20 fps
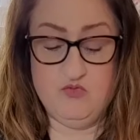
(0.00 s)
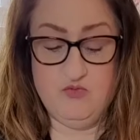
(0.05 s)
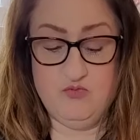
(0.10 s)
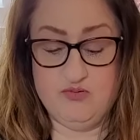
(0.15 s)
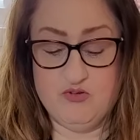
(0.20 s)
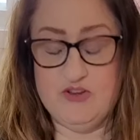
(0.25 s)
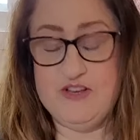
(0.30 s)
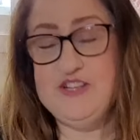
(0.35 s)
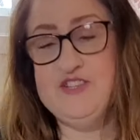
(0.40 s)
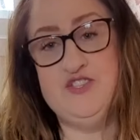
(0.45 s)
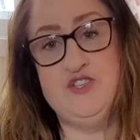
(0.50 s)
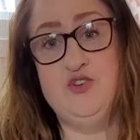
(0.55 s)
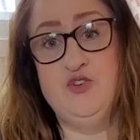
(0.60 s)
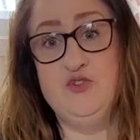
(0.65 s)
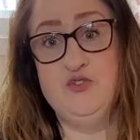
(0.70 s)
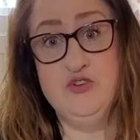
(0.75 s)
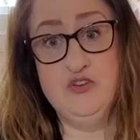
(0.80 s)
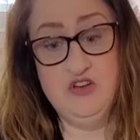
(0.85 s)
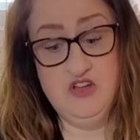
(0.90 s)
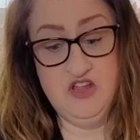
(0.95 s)
pretty
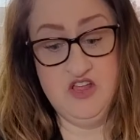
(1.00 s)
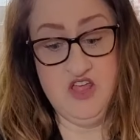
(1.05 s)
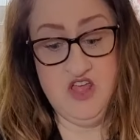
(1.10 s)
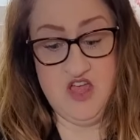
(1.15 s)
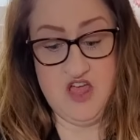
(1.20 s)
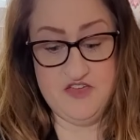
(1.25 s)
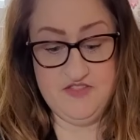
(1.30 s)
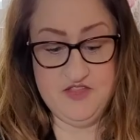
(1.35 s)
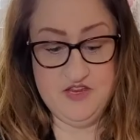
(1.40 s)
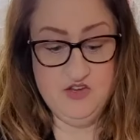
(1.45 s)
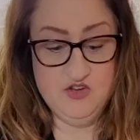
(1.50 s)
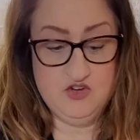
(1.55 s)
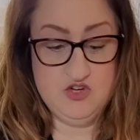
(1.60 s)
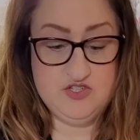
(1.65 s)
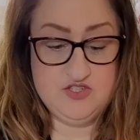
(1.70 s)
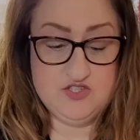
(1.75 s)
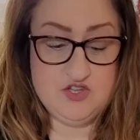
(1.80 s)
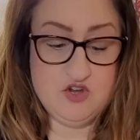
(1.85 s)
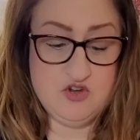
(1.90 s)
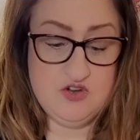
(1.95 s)
soon. I think you're
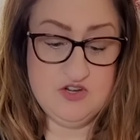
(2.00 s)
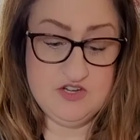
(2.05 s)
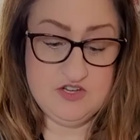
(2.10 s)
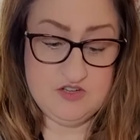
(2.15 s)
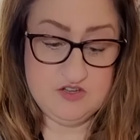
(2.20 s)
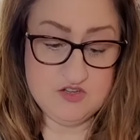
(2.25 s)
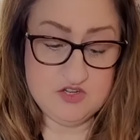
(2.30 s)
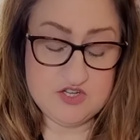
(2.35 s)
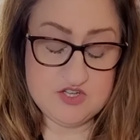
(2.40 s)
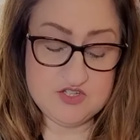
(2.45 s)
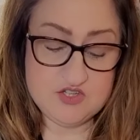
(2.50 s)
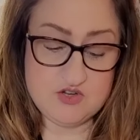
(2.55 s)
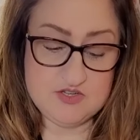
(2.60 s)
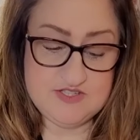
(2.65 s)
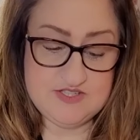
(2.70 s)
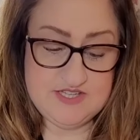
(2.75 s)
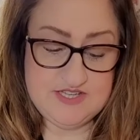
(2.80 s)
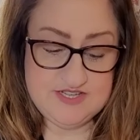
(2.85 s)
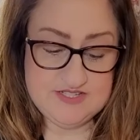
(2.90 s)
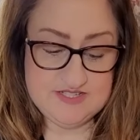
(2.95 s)
going to
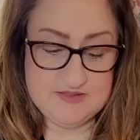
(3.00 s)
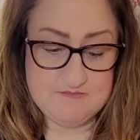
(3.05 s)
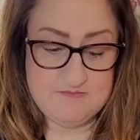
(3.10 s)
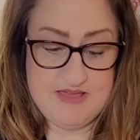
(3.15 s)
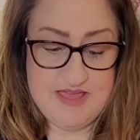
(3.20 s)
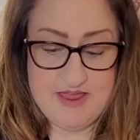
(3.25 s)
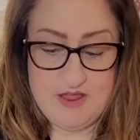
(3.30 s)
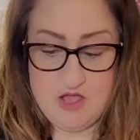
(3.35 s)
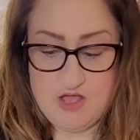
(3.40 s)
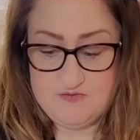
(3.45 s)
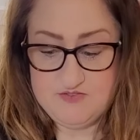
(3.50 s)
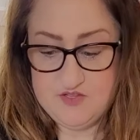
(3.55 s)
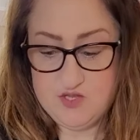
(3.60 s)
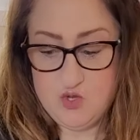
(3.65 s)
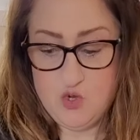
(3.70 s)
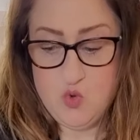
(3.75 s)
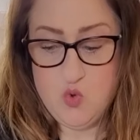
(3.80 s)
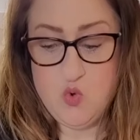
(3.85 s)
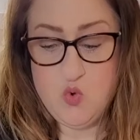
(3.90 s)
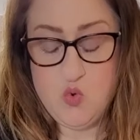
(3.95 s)
start seeing some
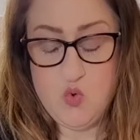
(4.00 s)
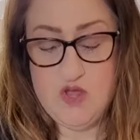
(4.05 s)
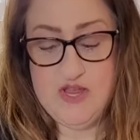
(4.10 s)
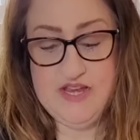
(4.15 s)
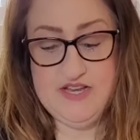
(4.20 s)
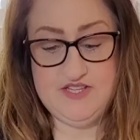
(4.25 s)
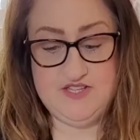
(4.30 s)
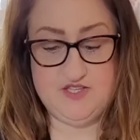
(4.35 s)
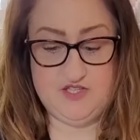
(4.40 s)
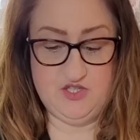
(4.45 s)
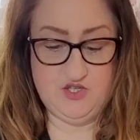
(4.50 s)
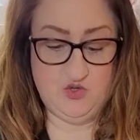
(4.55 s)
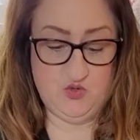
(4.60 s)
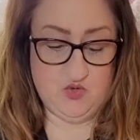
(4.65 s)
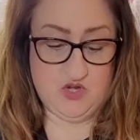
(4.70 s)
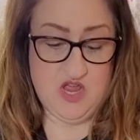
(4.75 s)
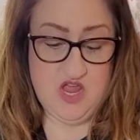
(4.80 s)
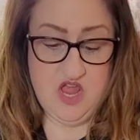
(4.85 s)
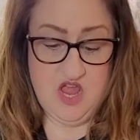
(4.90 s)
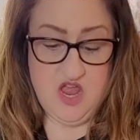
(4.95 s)
payoffs quite
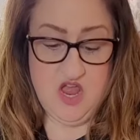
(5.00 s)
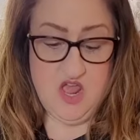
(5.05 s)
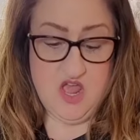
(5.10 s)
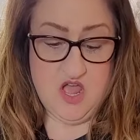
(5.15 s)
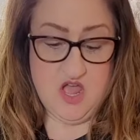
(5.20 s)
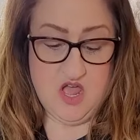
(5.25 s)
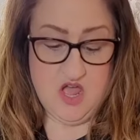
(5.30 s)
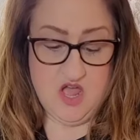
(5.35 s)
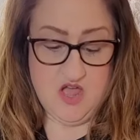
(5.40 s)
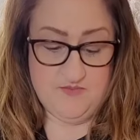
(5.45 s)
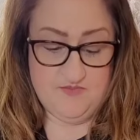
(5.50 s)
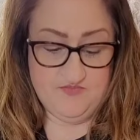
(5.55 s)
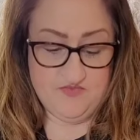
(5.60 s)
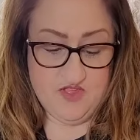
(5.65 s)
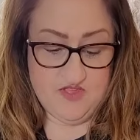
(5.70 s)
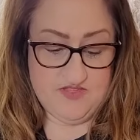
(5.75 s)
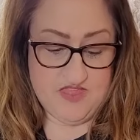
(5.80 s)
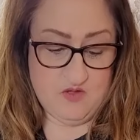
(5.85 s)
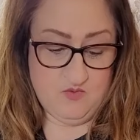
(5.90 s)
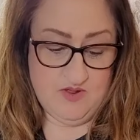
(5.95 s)
soon. Um,
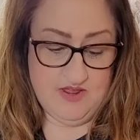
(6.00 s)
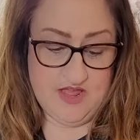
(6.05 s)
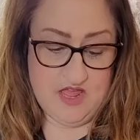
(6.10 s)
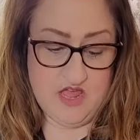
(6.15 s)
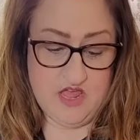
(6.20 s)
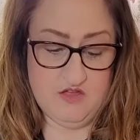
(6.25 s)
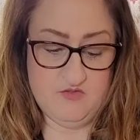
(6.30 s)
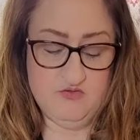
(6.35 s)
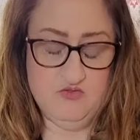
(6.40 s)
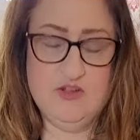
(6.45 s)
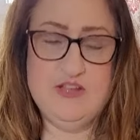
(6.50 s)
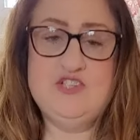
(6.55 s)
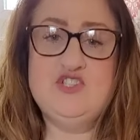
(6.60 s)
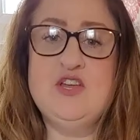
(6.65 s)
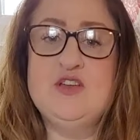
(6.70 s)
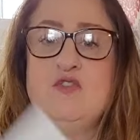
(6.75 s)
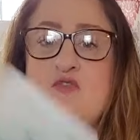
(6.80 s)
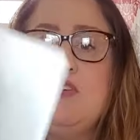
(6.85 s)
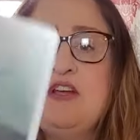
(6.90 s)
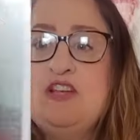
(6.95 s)
and then we have
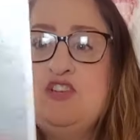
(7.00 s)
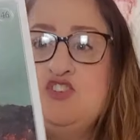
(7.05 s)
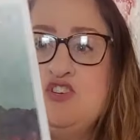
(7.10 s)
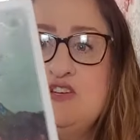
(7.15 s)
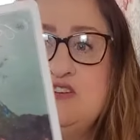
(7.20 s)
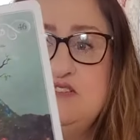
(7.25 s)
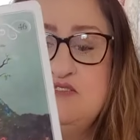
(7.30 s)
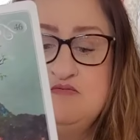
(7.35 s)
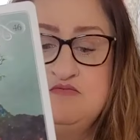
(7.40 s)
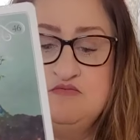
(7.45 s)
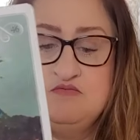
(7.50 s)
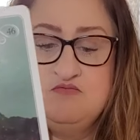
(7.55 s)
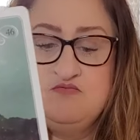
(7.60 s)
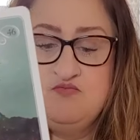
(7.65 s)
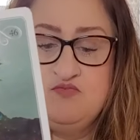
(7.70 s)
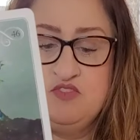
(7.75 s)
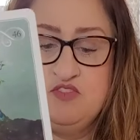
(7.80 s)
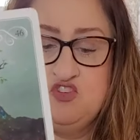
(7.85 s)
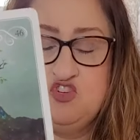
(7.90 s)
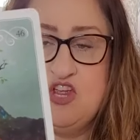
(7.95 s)
regeneration,
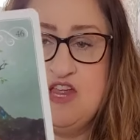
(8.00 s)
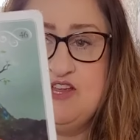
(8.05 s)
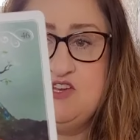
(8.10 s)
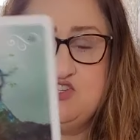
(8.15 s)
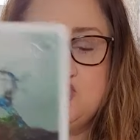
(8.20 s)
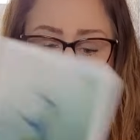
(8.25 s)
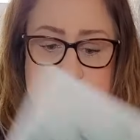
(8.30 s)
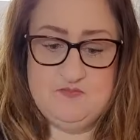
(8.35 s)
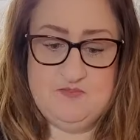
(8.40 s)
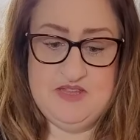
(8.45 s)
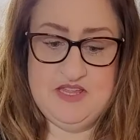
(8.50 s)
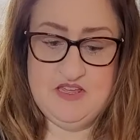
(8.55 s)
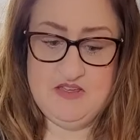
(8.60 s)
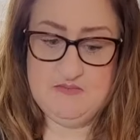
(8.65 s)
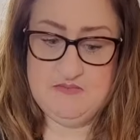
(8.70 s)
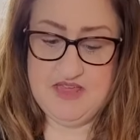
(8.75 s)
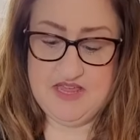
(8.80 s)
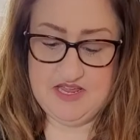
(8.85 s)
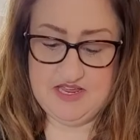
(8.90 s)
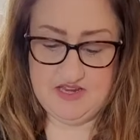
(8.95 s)
changes
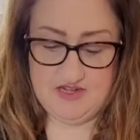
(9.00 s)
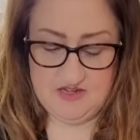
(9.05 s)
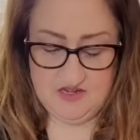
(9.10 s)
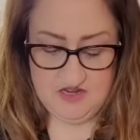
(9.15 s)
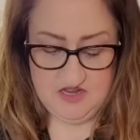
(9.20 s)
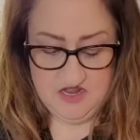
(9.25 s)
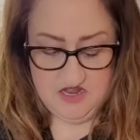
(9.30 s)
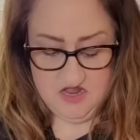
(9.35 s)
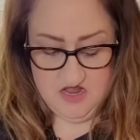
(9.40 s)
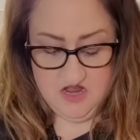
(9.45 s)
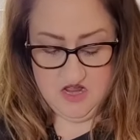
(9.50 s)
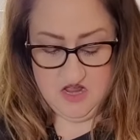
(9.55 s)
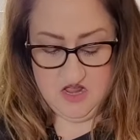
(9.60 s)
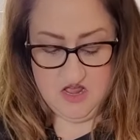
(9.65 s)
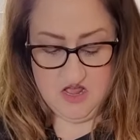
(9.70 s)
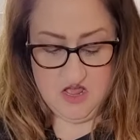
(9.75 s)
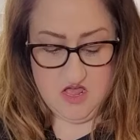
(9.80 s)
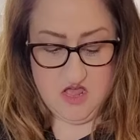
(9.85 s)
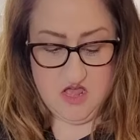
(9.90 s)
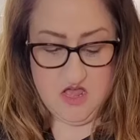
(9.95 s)
being made,
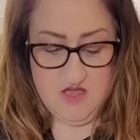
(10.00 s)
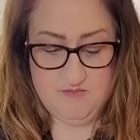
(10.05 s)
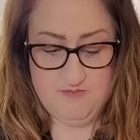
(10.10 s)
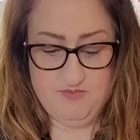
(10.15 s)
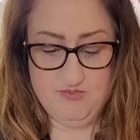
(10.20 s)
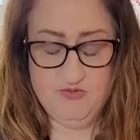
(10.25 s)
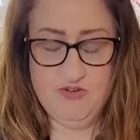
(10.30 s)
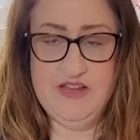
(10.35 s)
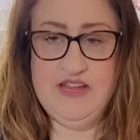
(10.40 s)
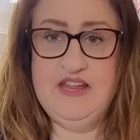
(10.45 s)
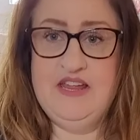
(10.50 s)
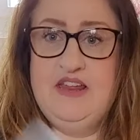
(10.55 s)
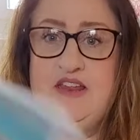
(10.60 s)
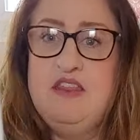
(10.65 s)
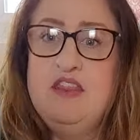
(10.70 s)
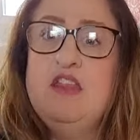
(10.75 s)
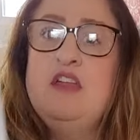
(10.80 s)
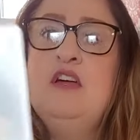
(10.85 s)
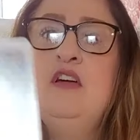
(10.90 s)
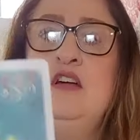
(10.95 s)
uh,
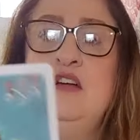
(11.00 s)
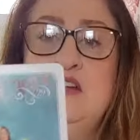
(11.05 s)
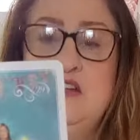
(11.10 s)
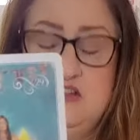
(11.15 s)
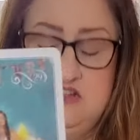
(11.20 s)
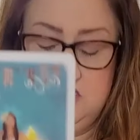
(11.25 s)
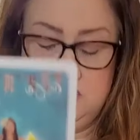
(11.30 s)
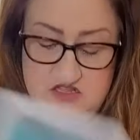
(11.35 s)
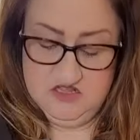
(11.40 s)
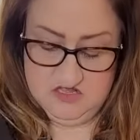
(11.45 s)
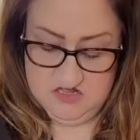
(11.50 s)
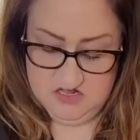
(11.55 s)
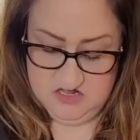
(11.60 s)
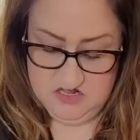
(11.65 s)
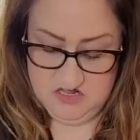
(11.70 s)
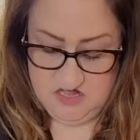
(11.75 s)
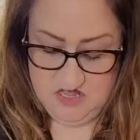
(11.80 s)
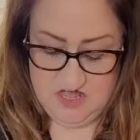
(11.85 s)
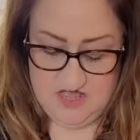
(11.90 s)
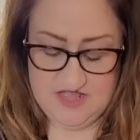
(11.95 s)
breathe,
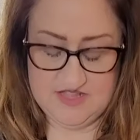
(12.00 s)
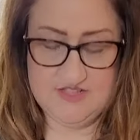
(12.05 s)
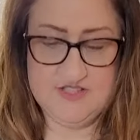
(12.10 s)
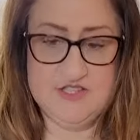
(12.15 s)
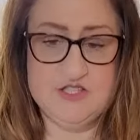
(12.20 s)
and